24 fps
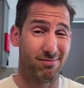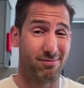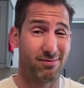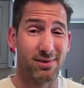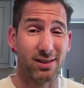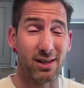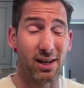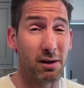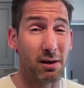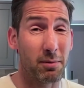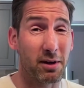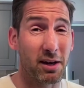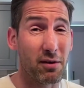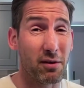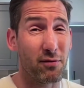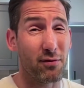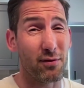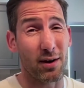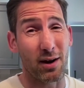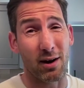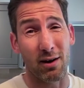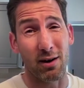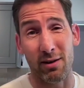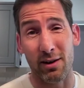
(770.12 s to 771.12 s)
going to be a
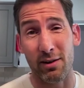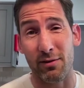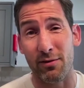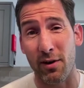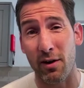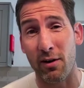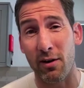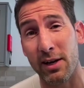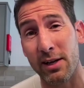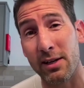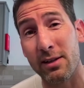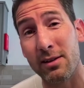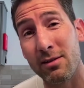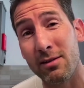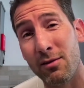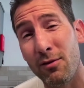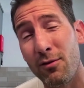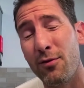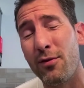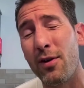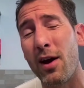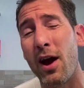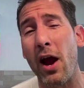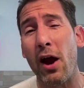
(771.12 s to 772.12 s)
very, very,
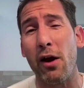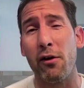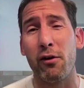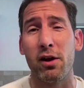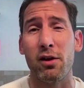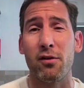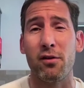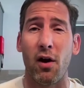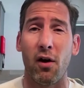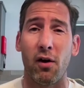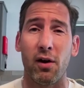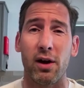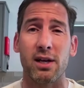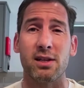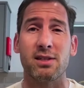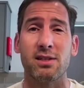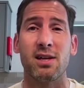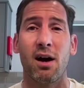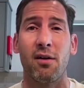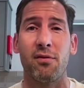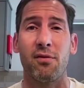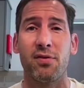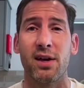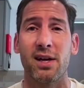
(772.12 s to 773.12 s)
very, very
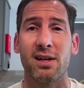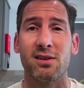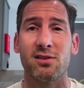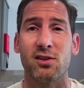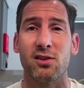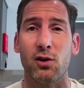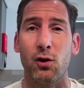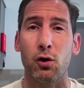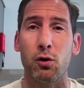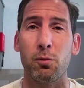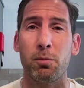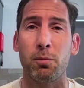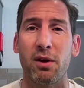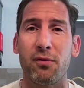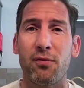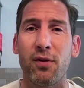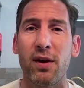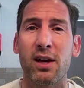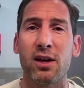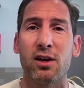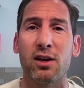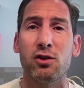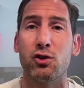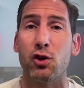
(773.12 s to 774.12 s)
tough thing to do. But if
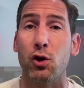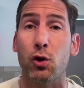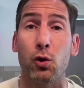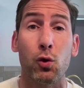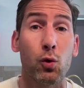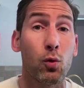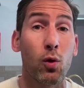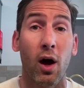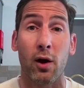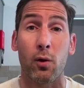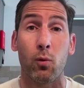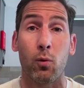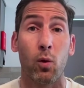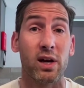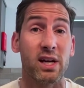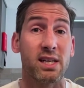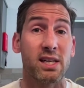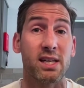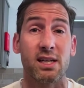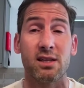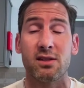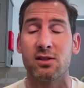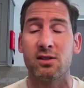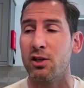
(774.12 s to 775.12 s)
he can do like what he
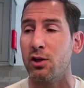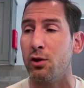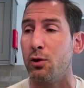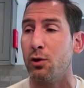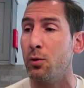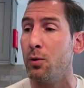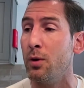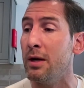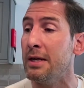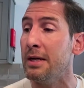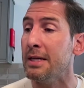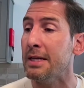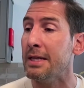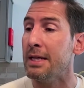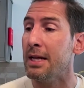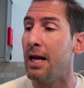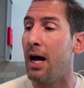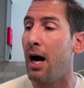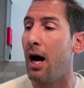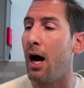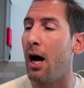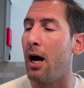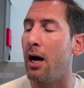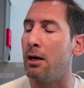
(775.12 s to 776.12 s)
did to
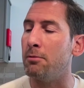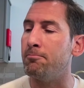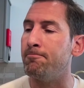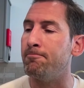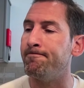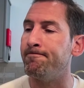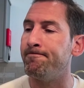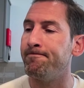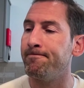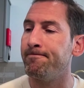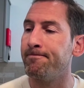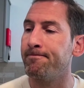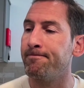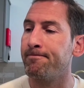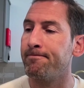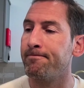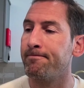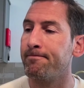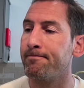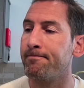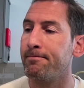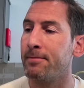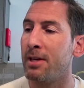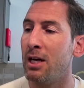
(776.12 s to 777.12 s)

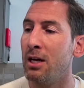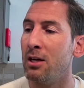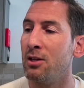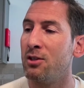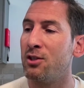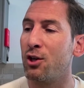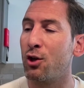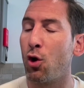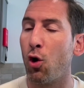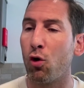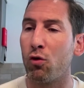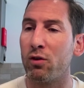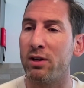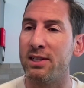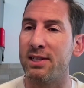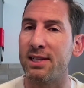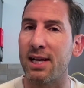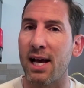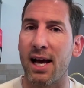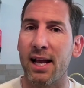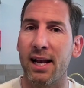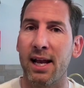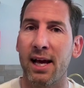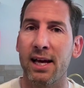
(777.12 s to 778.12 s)
Corey
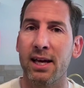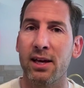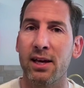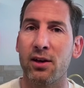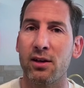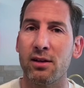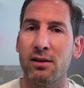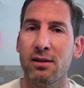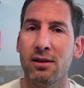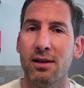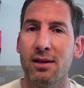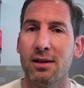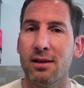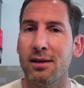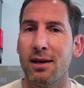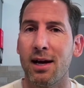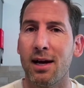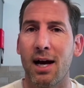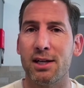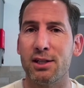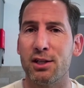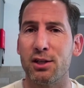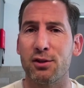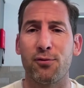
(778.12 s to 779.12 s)
Sandhagen
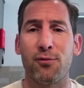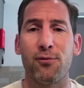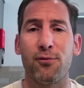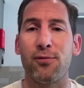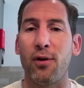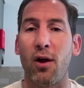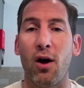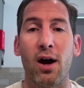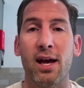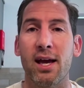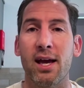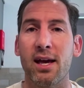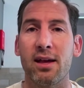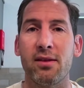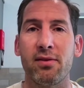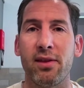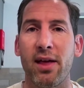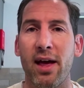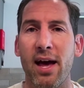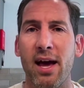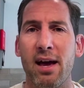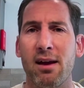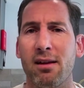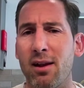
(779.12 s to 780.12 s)
and just fly in
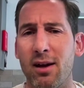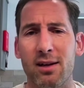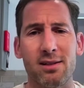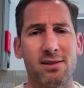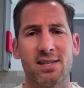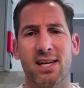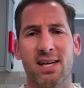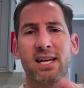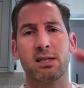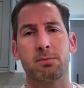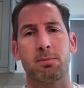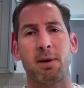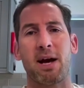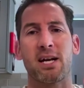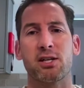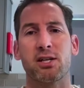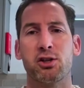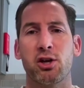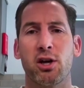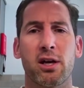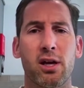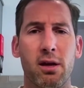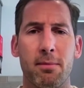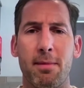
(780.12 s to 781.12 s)
there, like take his back,
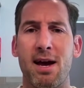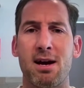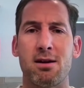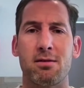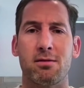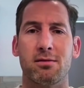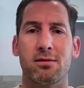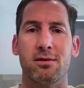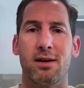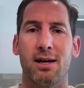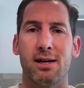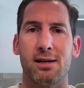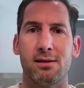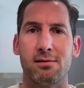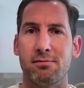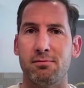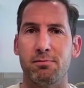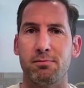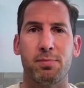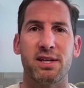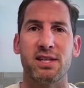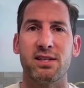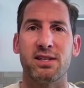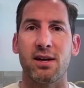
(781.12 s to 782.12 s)
choke him out,
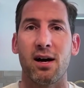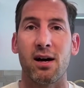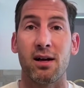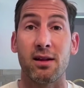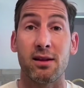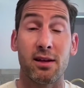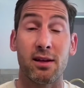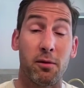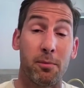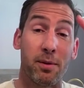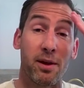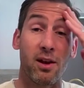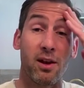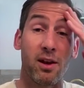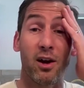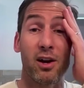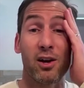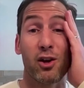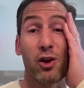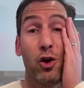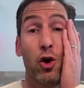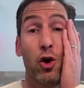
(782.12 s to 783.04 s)
and be done, it'd be like,